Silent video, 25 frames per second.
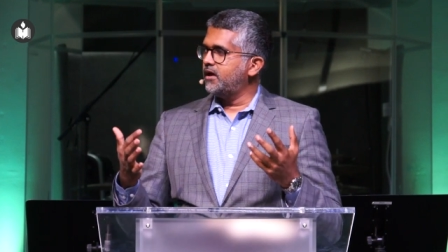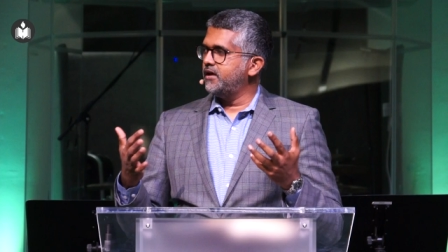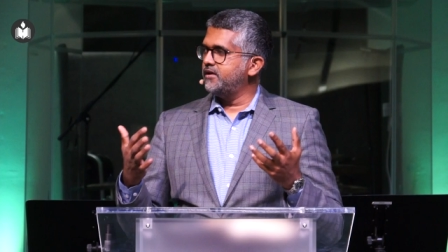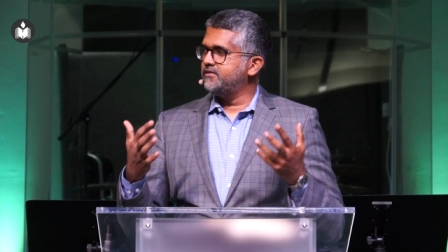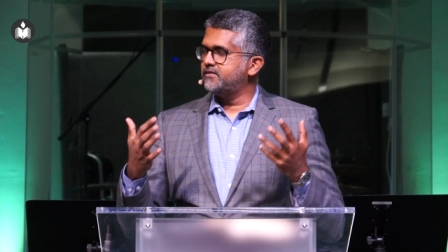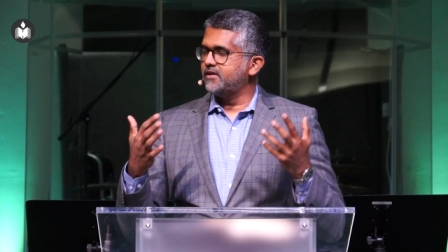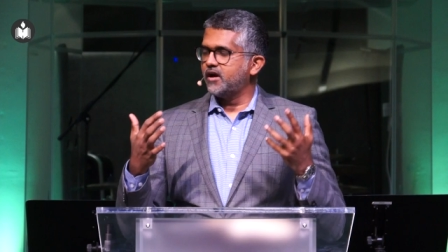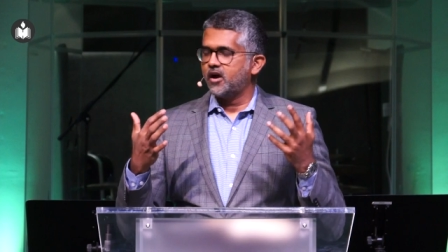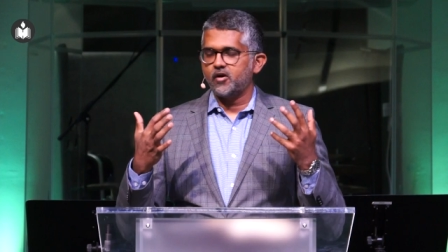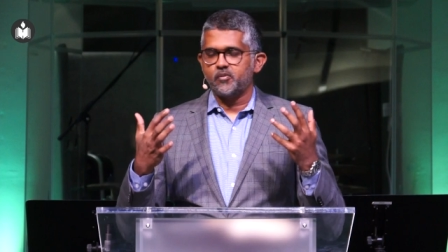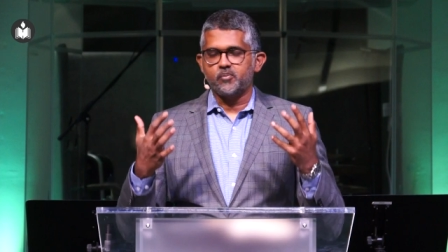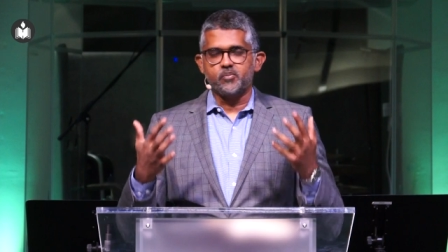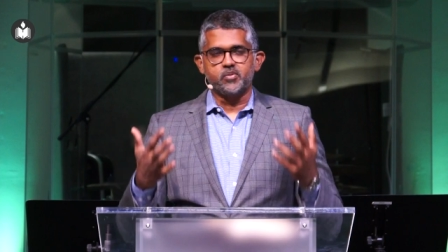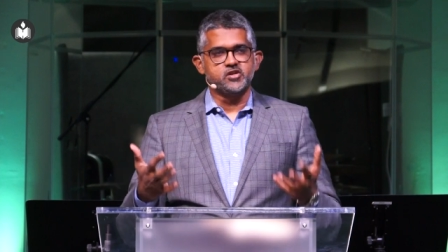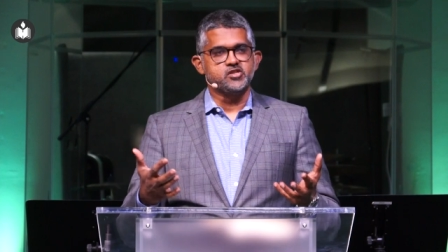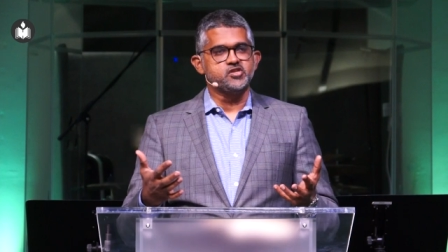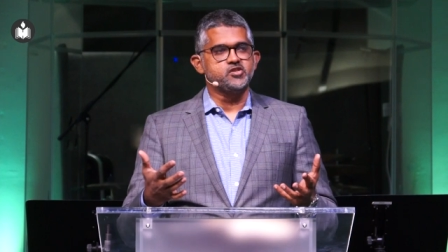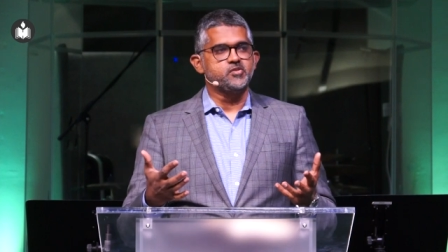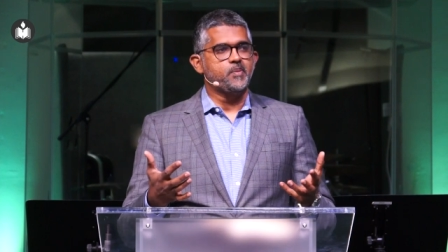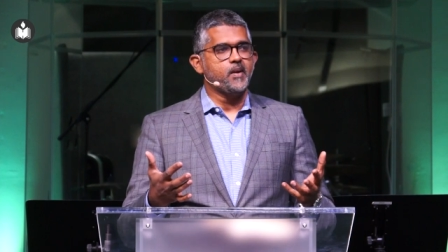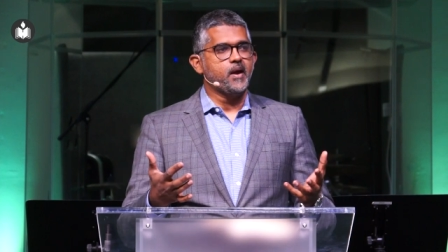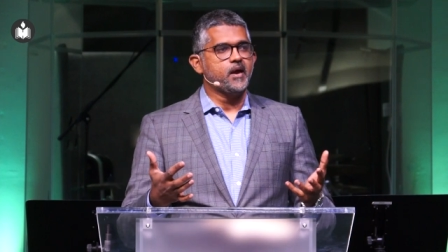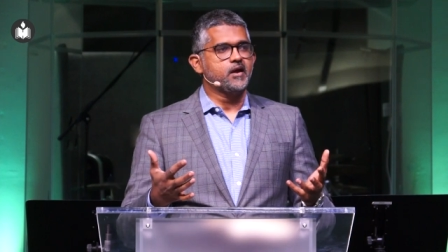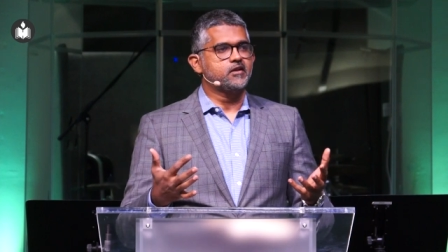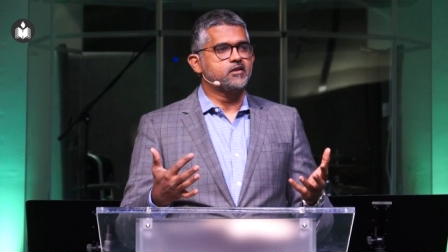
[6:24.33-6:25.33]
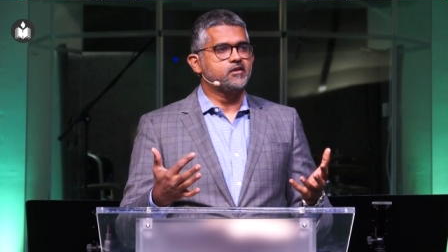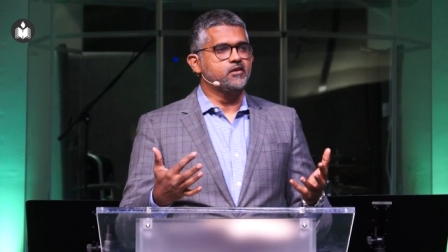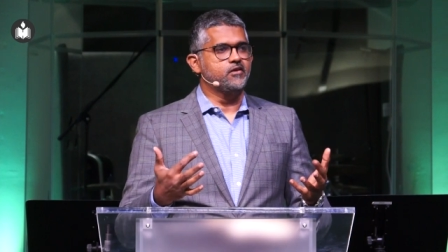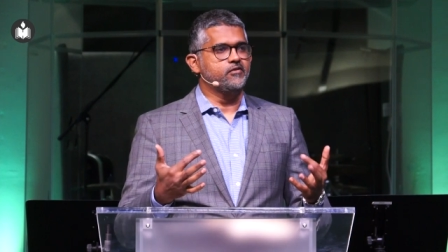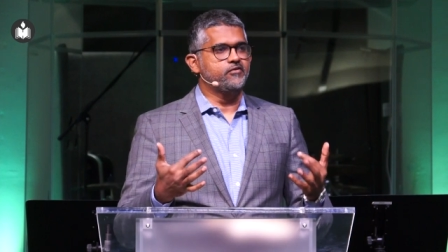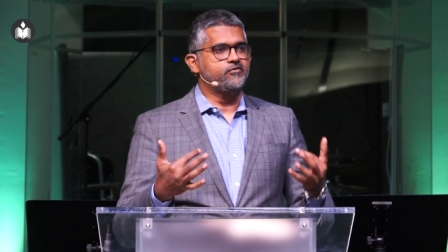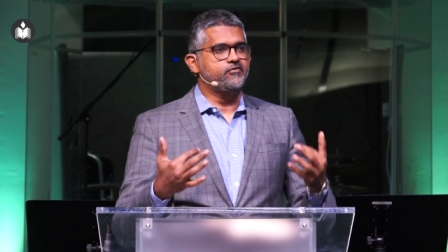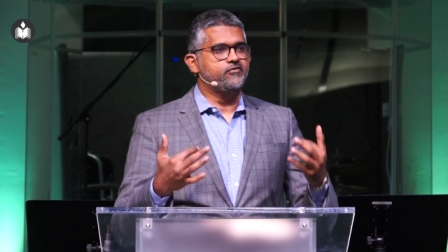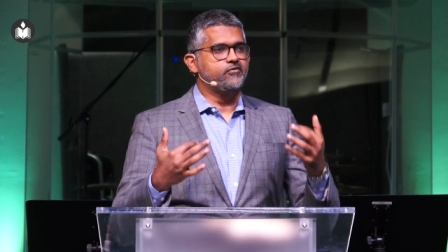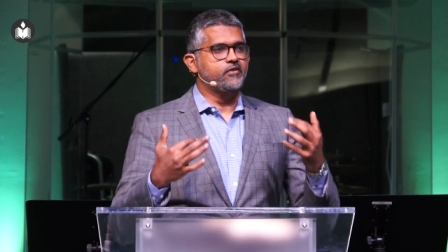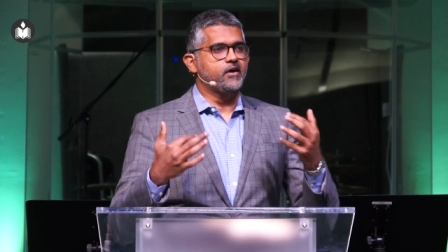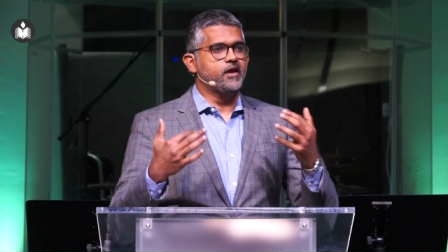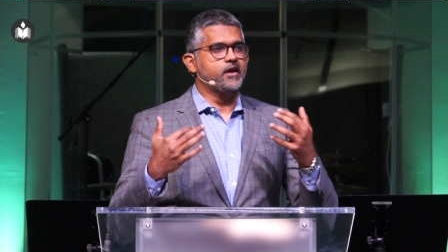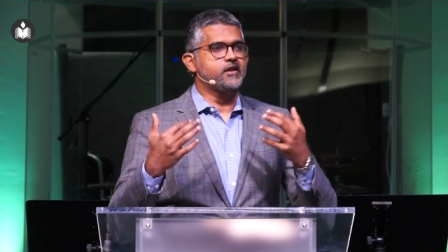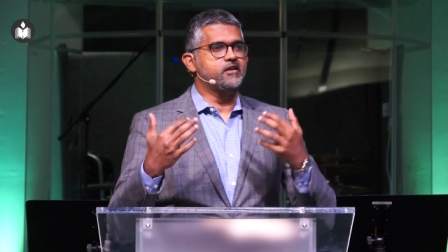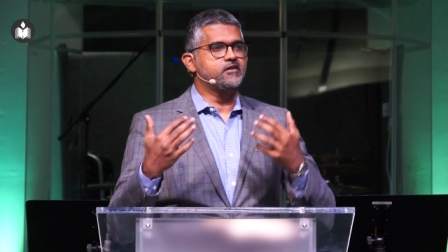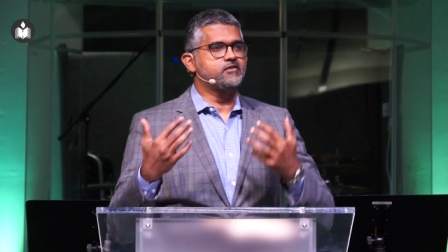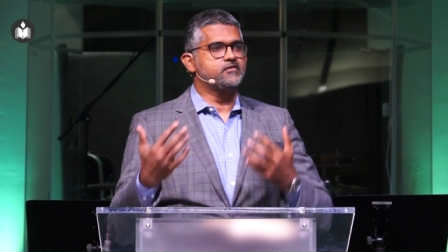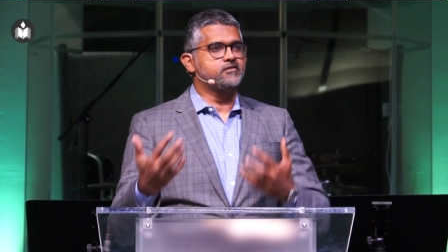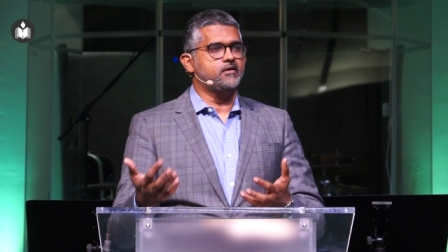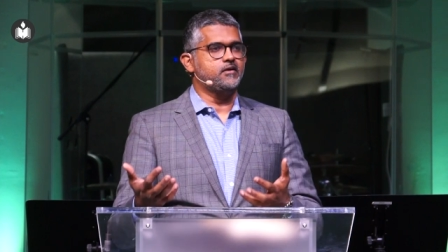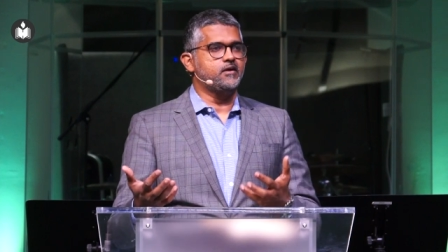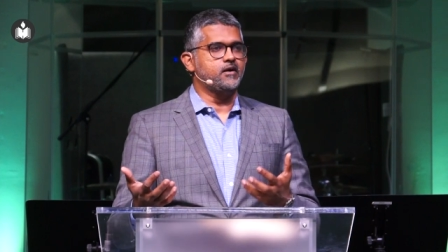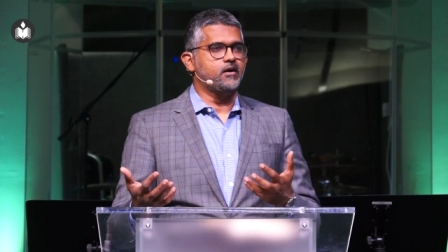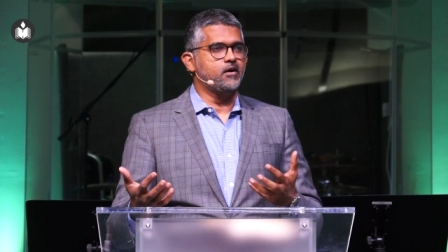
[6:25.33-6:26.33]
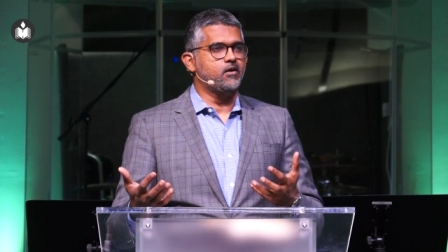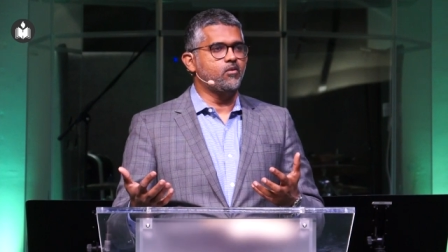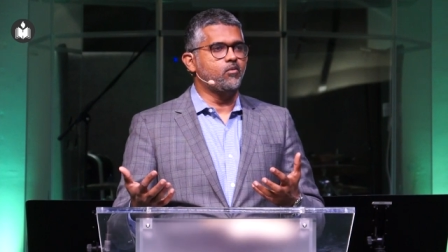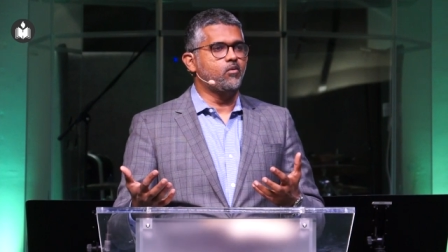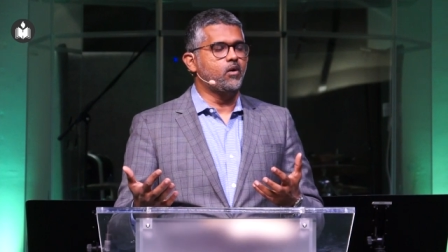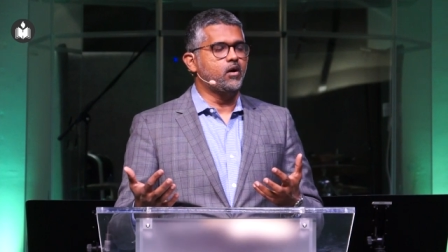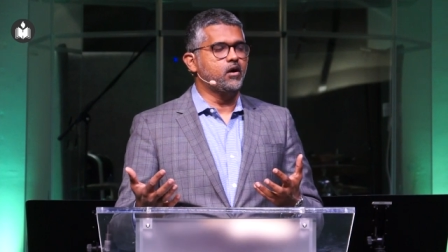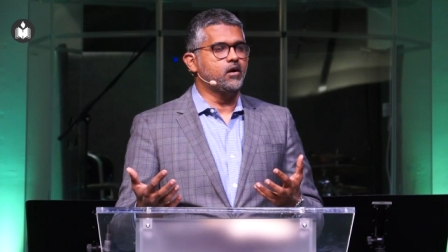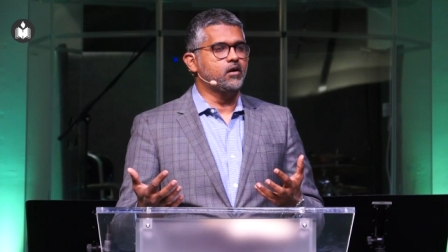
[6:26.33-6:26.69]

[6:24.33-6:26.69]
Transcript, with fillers: is our perspective an eternal